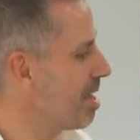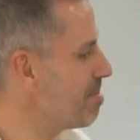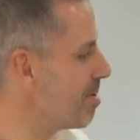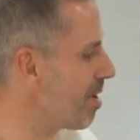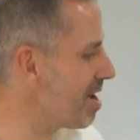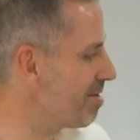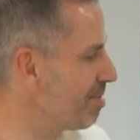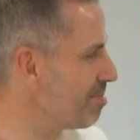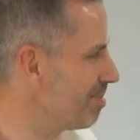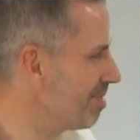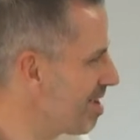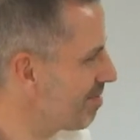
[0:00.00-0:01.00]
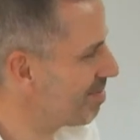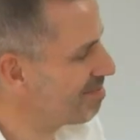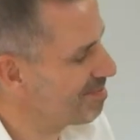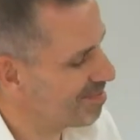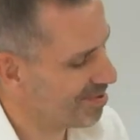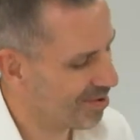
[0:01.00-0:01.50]
me right if
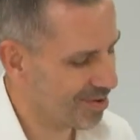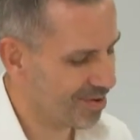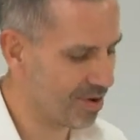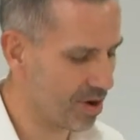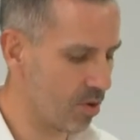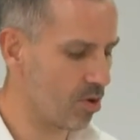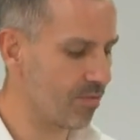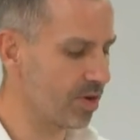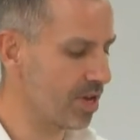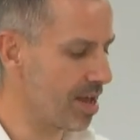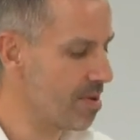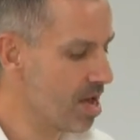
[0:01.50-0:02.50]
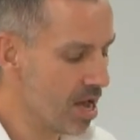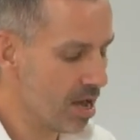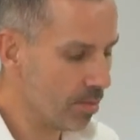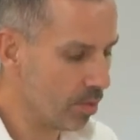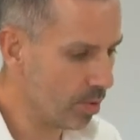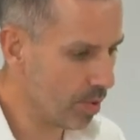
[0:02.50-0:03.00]
I'm going to run over time.
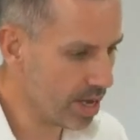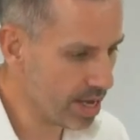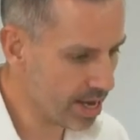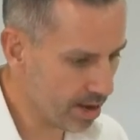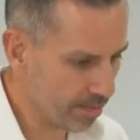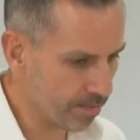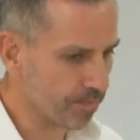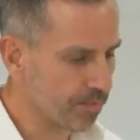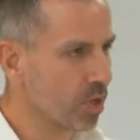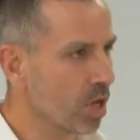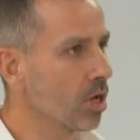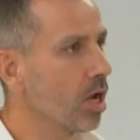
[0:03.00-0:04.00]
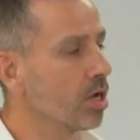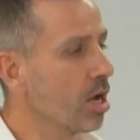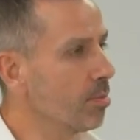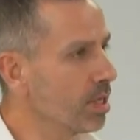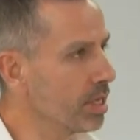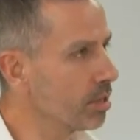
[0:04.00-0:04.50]
We a
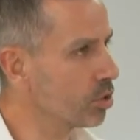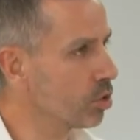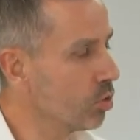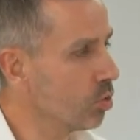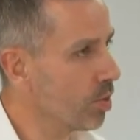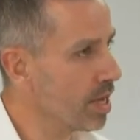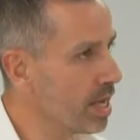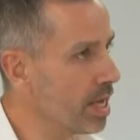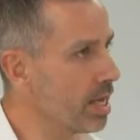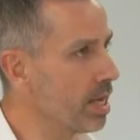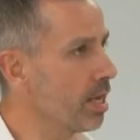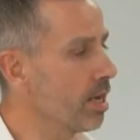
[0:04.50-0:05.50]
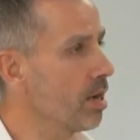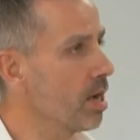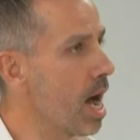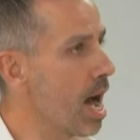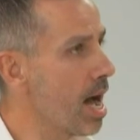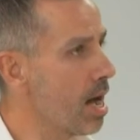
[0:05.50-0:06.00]
couple of years ago, we
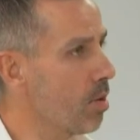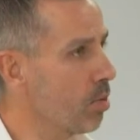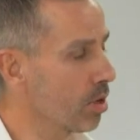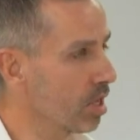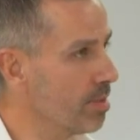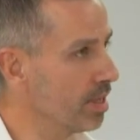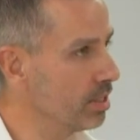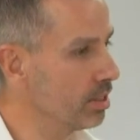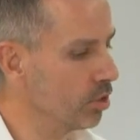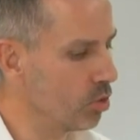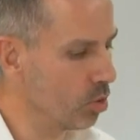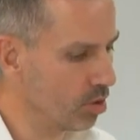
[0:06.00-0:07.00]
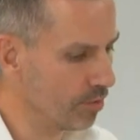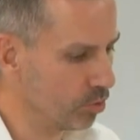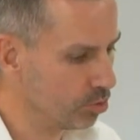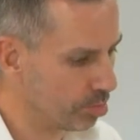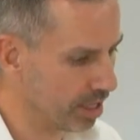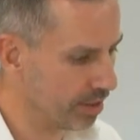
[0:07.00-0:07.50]
were commissioned to do one of those
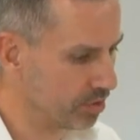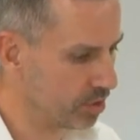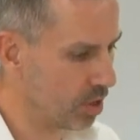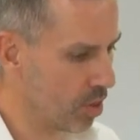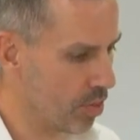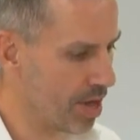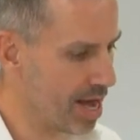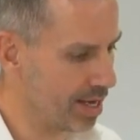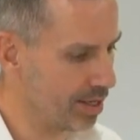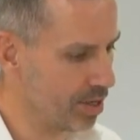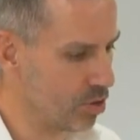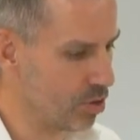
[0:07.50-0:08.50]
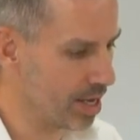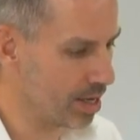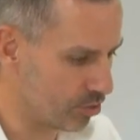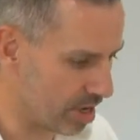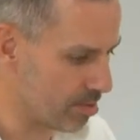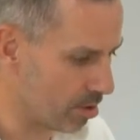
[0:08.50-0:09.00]
briefs that you kind of
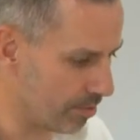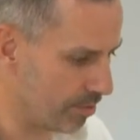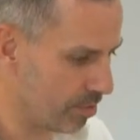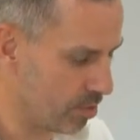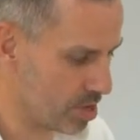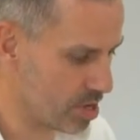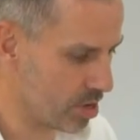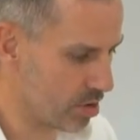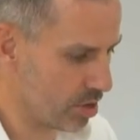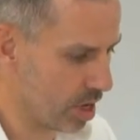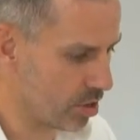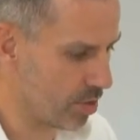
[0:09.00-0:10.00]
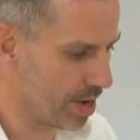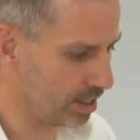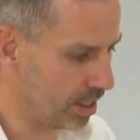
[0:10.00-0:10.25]
dream of when you're a UX